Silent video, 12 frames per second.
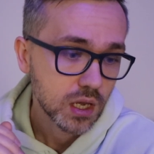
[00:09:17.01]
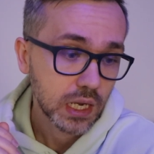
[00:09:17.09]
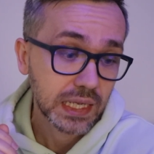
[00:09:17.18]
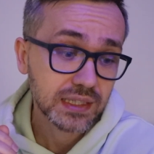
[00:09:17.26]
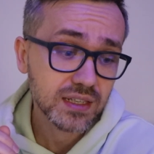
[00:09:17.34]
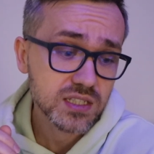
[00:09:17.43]

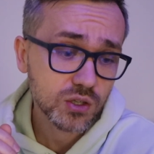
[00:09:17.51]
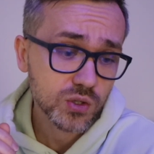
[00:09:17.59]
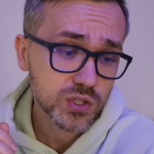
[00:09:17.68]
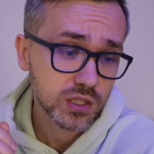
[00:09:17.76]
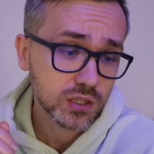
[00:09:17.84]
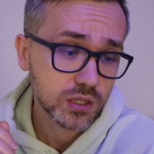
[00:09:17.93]
And then they
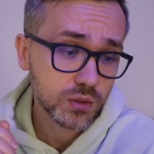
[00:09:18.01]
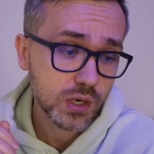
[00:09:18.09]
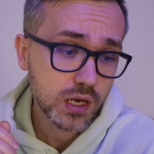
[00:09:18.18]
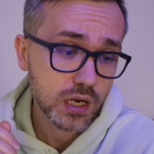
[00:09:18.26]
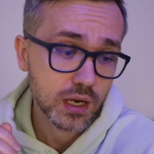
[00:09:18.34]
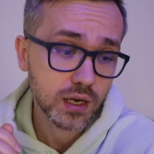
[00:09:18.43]
also
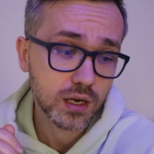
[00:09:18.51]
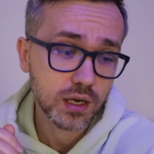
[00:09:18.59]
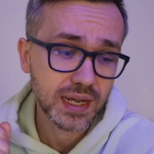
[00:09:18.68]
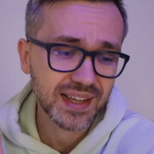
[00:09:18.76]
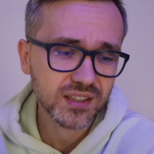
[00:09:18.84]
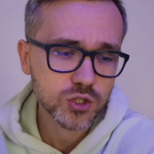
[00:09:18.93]
including
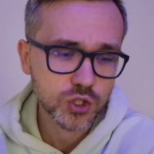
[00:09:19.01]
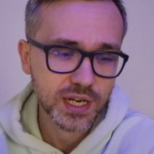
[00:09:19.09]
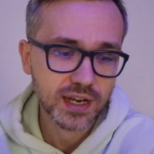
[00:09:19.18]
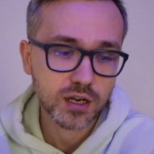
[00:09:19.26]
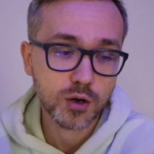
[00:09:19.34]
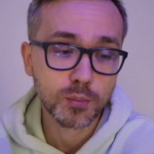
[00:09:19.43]

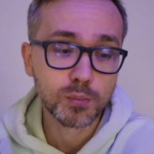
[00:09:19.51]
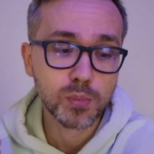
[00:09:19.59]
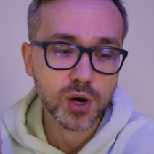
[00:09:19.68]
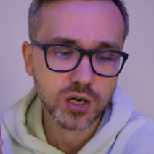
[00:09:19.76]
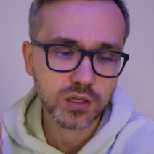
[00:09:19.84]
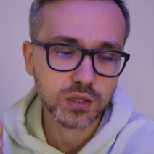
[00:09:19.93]
L-track
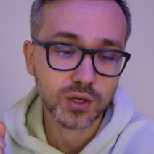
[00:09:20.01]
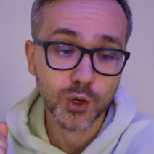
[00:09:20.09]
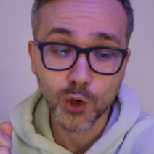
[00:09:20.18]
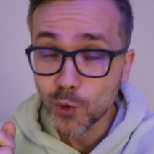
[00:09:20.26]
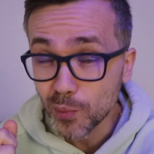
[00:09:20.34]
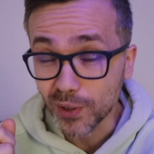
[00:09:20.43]
bottle
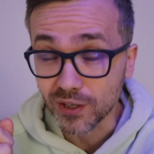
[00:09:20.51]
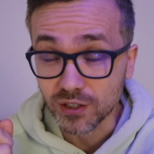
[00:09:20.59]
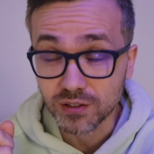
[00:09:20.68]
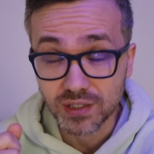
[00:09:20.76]
opener.